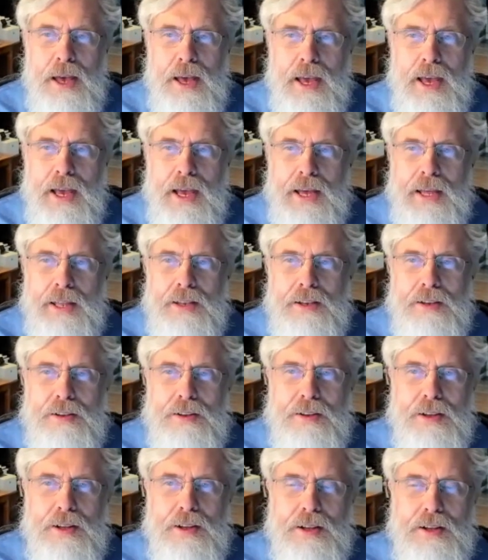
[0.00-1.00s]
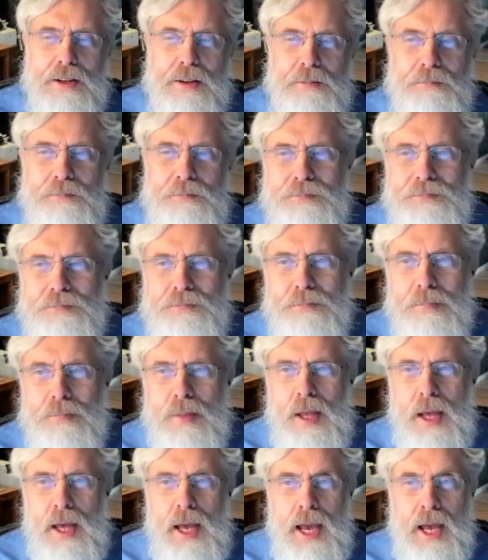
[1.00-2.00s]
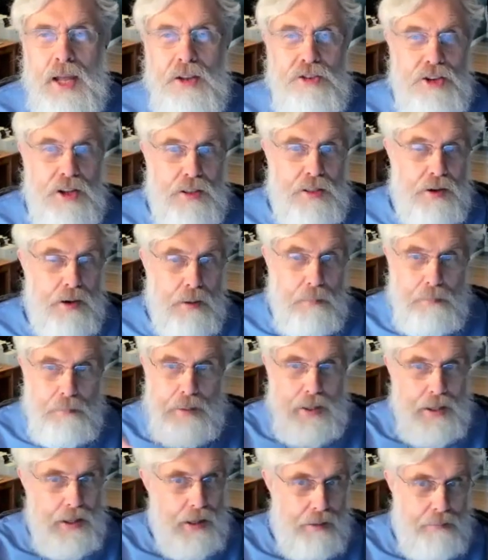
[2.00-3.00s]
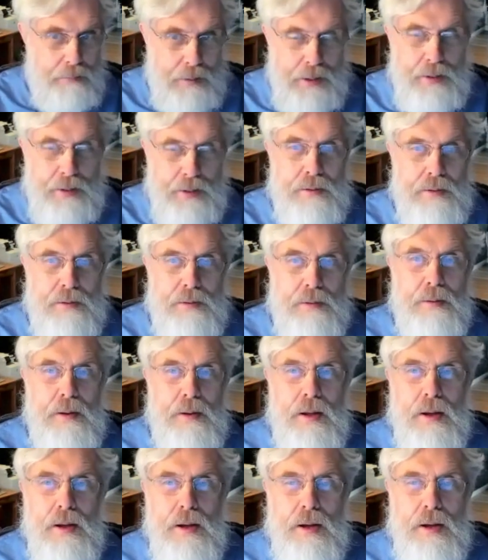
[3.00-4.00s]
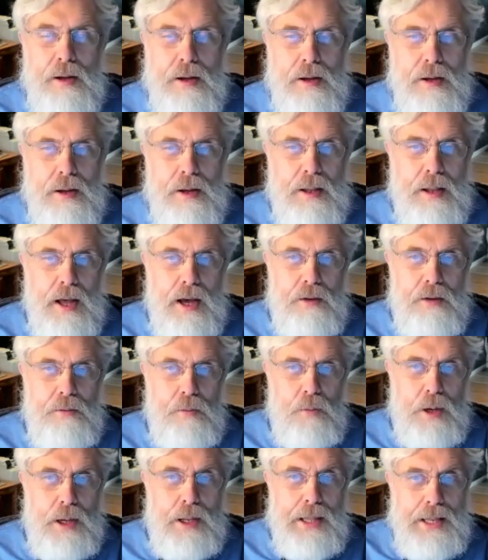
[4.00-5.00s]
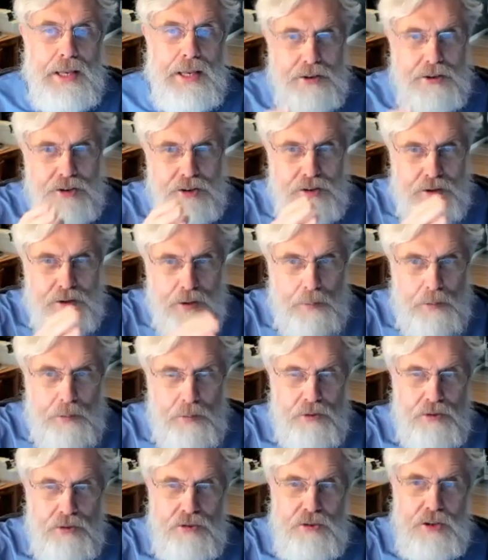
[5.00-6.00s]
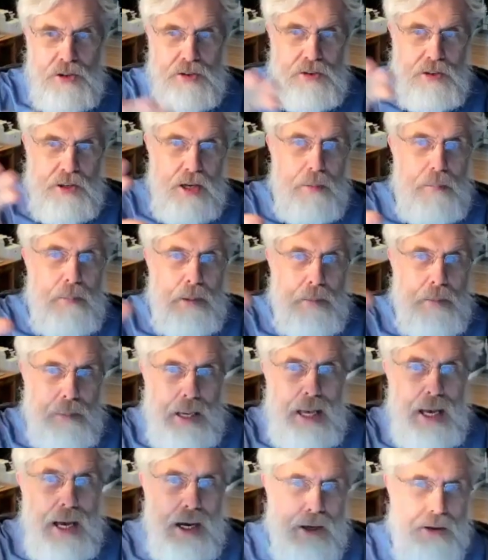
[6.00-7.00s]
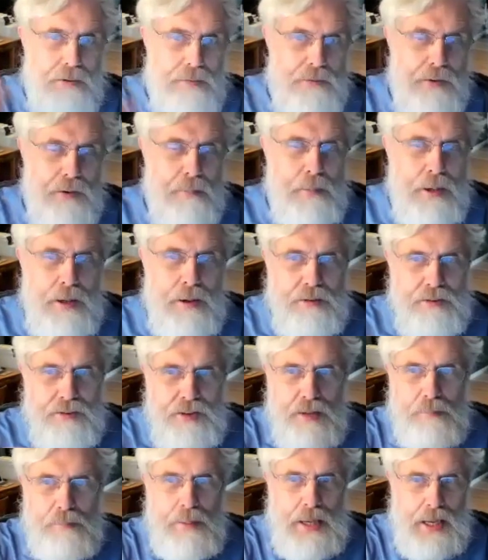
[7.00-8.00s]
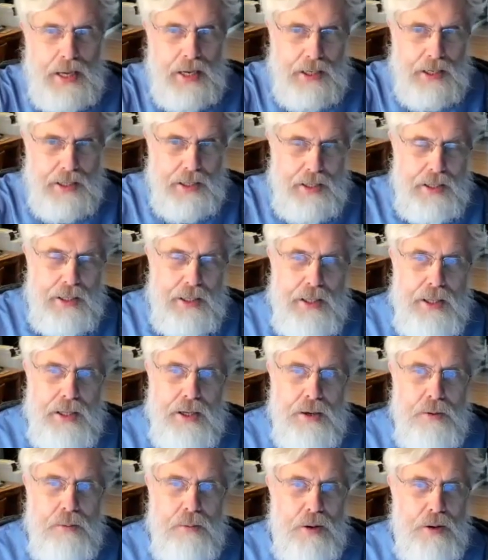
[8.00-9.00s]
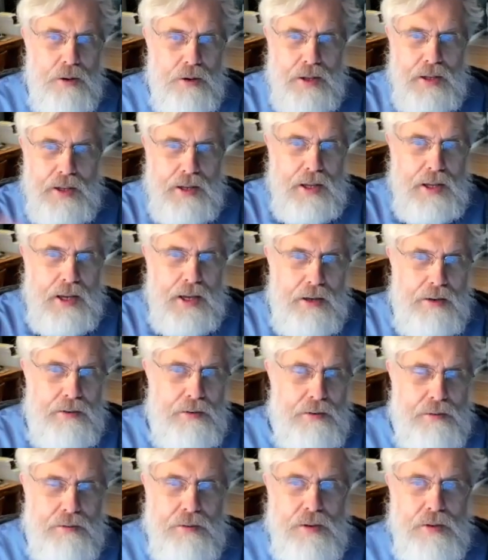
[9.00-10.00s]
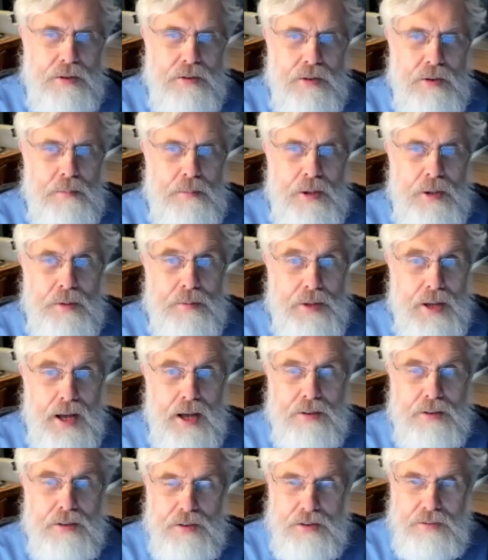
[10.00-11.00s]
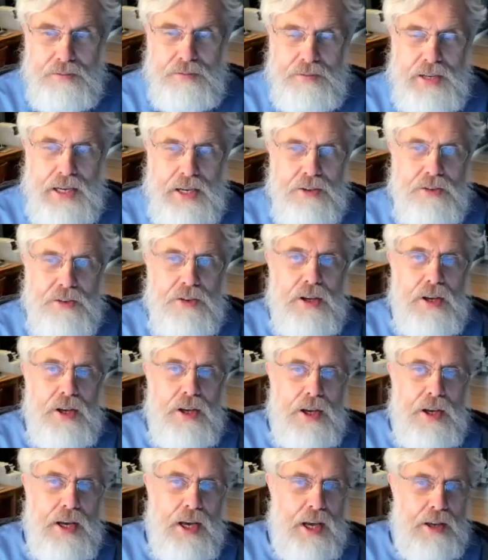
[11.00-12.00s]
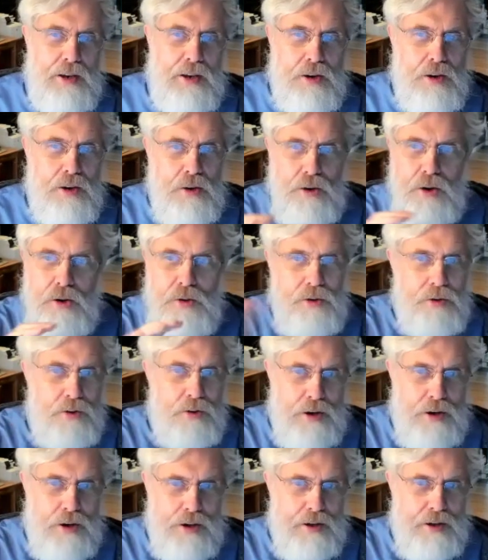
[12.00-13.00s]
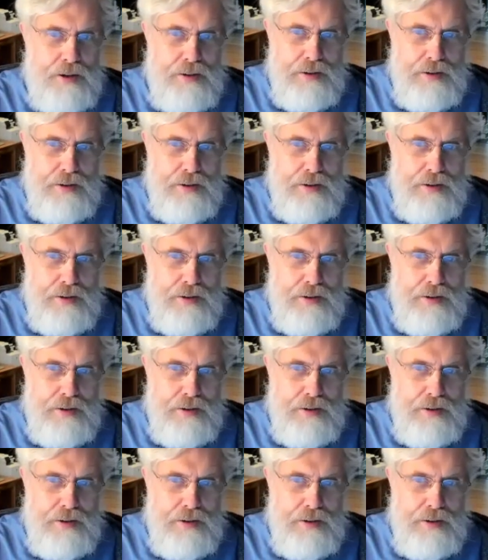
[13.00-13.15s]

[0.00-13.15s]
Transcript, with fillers: and, uh, and gene therapy had been uh, alive and well. And gene therapy was just coming back from a setback uh, where it had had some you know, toxic effects. And no drug